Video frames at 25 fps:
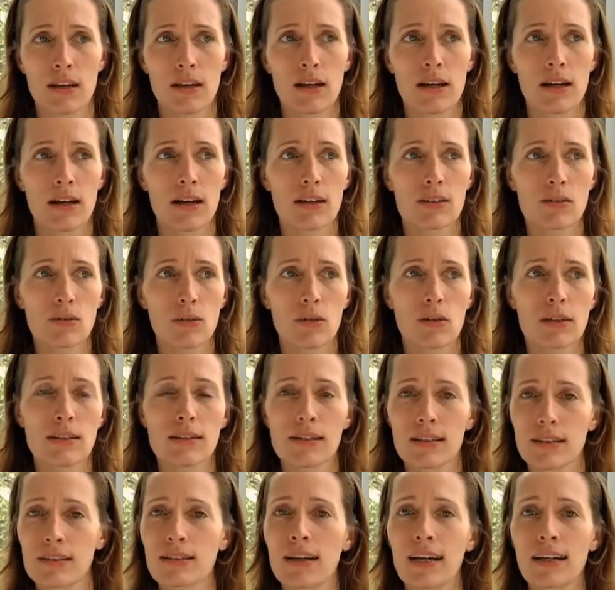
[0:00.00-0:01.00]

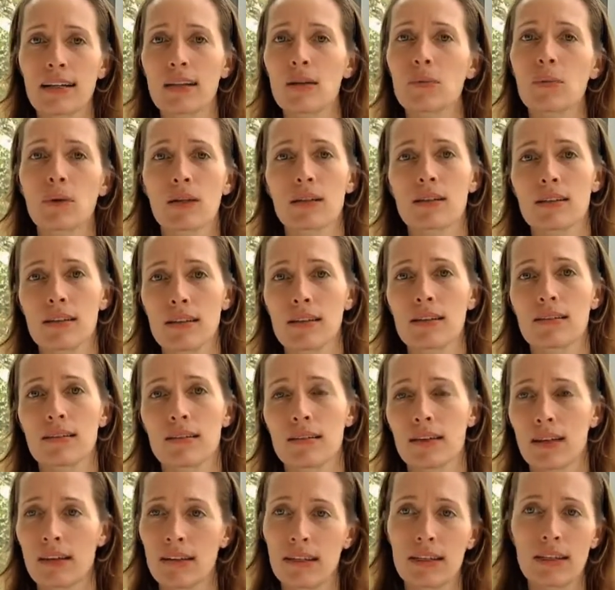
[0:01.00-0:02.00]
It's exactly what it is
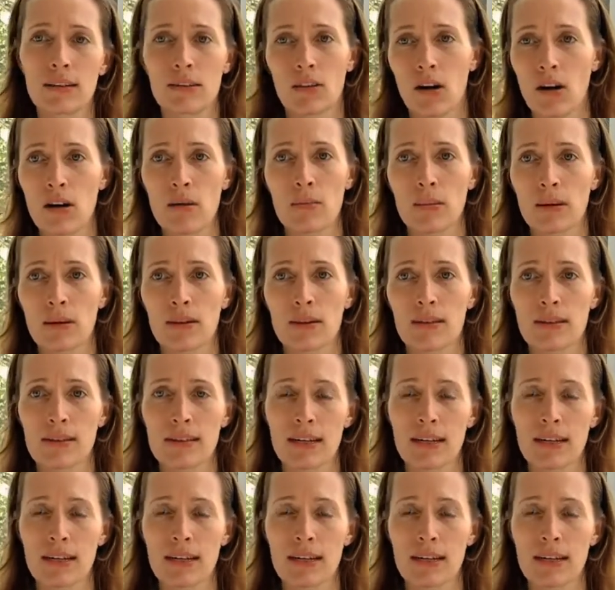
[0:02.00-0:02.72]
in Indaba.